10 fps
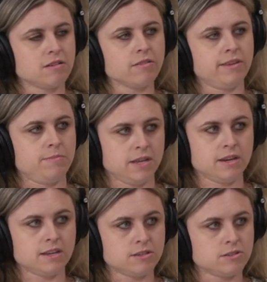all the
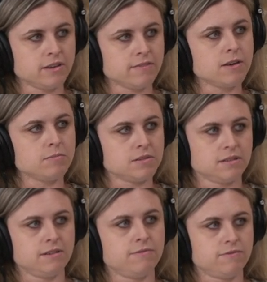amenities you give up to
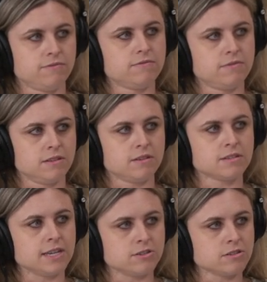live in
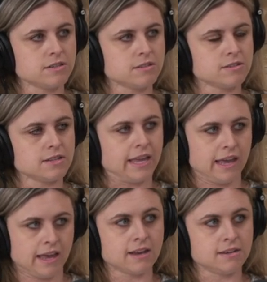Los Angeles, like
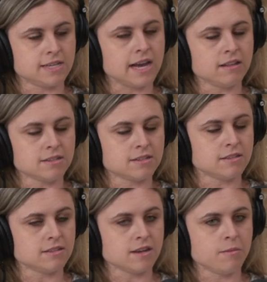I had in Dallas
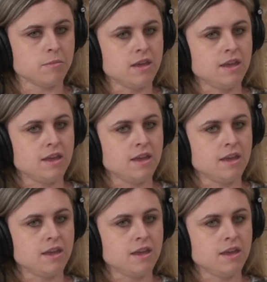at the time.